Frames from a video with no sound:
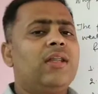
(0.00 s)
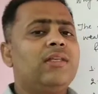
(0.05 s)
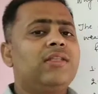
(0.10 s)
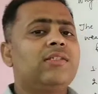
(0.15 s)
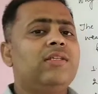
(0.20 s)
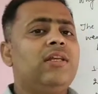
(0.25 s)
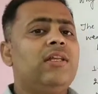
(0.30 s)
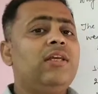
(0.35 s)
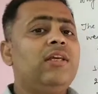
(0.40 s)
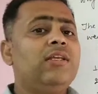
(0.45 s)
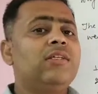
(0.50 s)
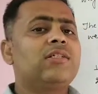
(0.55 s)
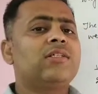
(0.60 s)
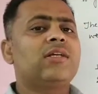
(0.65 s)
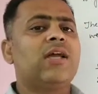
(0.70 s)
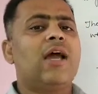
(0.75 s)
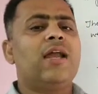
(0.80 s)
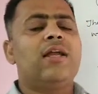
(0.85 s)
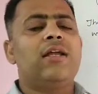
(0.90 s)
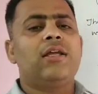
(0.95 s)
is least
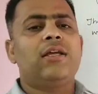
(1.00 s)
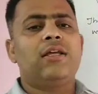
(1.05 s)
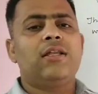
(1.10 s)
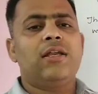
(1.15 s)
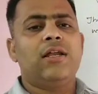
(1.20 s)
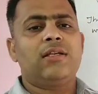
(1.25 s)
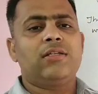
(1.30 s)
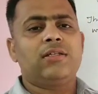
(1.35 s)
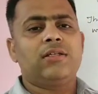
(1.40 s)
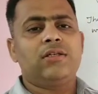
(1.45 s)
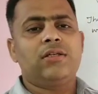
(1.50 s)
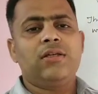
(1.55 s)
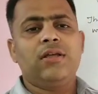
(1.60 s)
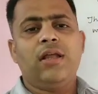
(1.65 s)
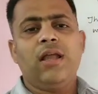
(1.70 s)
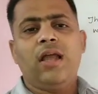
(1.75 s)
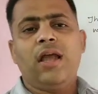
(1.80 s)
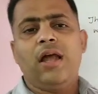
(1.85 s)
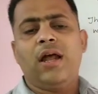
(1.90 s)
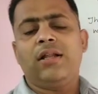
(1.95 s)
kinetic energy,
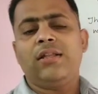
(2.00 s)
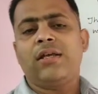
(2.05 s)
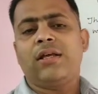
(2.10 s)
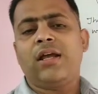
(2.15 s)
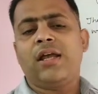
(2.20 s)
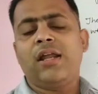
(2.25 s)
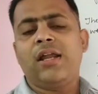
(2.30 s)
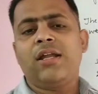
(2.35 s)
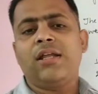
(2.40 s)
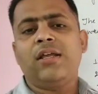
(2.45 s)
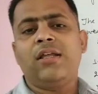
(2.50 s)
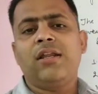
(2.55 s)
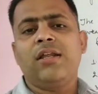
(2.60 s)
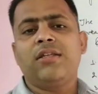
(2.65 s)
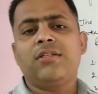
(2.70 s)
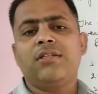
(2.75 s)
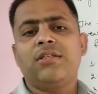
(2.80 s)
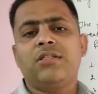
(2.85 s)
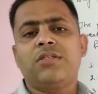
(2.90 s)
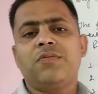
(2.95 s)
and the kinetic
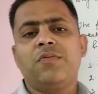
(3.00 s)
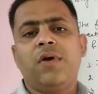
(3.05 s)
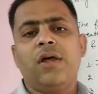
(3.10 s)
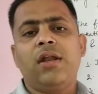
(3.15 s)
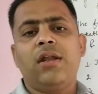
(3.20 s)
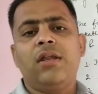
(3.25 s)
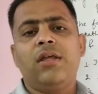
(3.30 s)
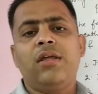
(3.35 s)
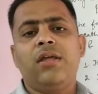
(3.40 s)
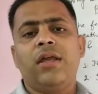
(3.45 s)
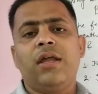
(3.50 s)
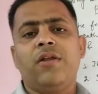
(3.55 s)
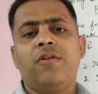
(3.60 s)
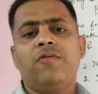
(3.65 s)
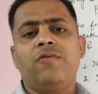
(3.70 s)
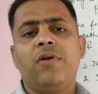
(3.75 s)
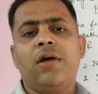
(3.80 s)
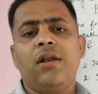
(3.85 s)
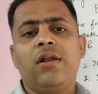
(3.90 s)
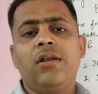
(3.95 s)
energy is only
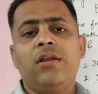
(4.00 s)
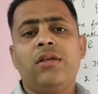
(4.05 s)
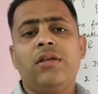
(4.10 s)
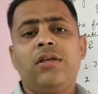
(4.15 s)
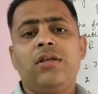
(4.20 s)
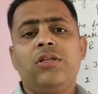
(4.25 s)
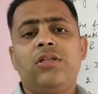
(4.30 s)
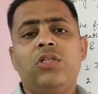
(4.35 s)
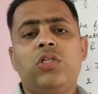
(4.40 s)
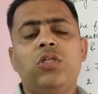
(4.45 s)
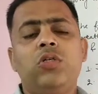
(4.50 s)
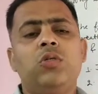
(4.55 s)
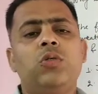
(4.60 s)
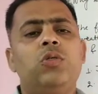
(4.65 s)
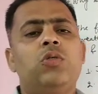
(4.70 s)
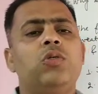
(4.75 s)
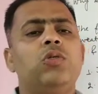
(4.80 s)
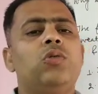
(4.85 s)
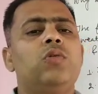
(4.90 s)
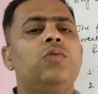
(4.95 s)
and only due
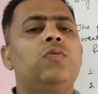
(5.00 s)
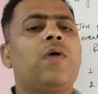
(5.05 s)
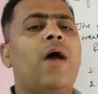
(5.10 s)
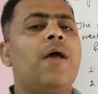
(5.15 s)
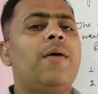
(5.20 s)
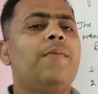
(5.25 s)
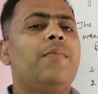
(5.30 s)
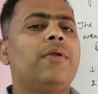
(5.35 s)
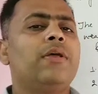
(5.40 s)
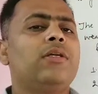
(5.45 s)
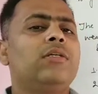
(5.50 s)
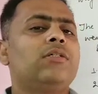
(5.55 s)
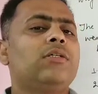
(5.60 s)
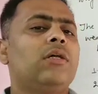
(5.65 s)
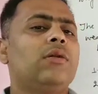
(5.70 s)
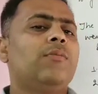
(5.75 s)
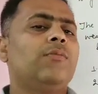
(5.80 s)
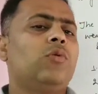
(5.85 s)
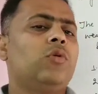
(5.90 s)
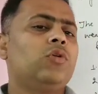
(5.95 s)
to
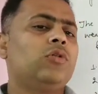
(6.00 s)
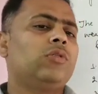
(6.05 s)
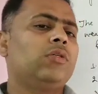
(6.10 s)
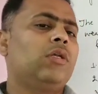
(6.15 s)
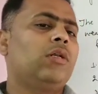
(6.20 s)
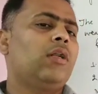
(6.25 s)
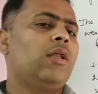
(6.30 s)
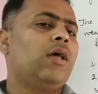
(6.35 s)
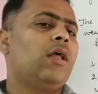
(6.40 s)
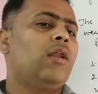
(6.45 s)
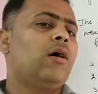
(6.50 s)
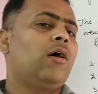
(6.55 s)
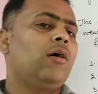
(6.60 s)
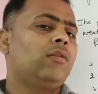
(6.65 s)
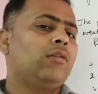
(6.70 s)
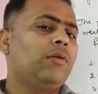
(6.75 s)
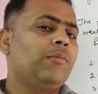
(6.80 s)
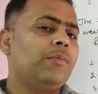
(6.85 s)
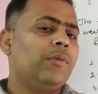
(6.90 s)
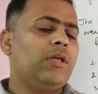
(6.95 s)
vibration motion
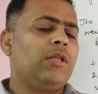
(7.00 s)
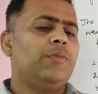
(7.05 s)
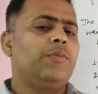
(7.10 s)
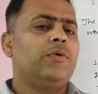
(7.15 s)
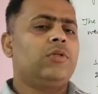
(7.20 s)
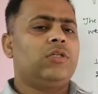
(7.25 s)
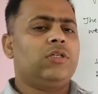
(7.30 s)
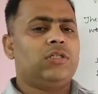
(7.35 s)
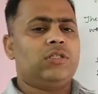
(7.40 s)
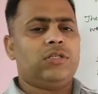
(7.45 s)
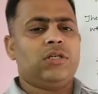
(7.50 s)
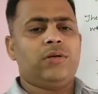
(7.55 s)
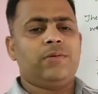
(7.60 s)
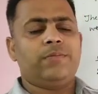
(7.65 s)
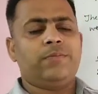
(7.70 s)
along the mean position.